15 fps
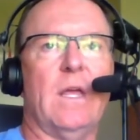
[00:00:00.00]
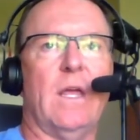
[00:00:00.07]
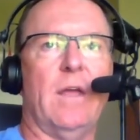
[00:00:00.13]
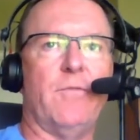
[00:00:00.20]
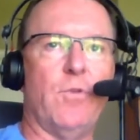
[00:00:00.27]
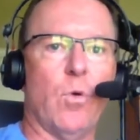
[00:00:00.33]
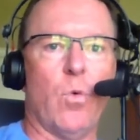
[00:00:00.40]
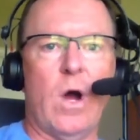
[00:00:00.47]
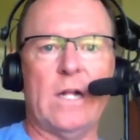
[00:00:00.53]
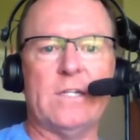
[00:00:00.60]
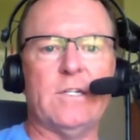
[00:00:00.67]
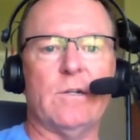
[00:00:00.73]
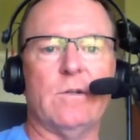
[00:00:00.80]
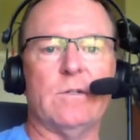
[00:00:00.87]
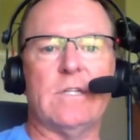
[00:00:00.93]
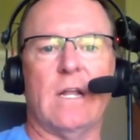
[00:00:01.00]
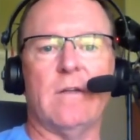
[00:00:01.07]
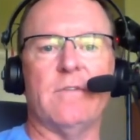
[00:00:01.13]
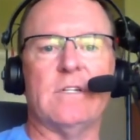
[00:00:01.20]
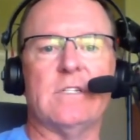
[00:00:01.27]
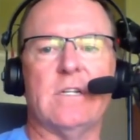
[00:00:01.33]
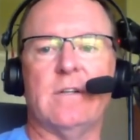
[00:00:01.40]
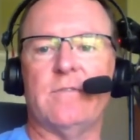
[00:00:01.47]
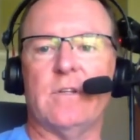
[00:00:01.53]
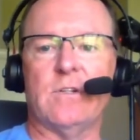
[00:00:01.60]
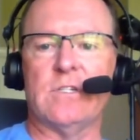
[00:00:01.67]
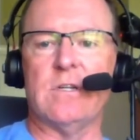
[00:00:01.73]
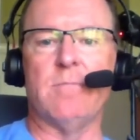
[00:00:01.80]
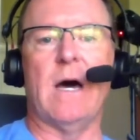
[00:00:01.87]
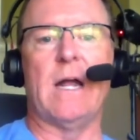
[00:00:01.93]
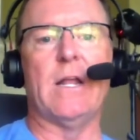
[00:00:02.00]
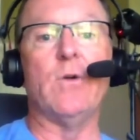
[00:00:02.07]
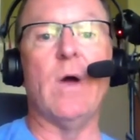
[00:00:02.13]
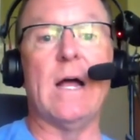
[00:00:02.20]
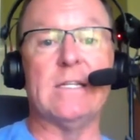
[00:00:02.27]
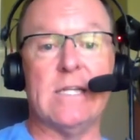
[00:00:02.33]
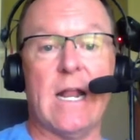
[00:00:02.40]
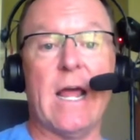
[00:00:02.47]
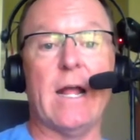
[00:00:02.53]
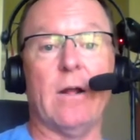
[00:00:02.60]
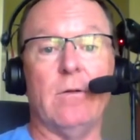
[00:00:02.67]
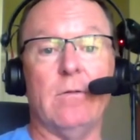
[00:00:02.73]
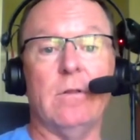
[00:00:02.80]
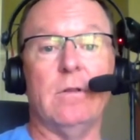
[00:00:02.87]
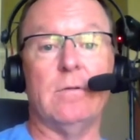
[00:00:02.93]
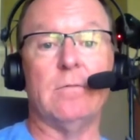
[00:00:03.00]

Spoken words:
if you're watching on television, if there's somebody who has an angle,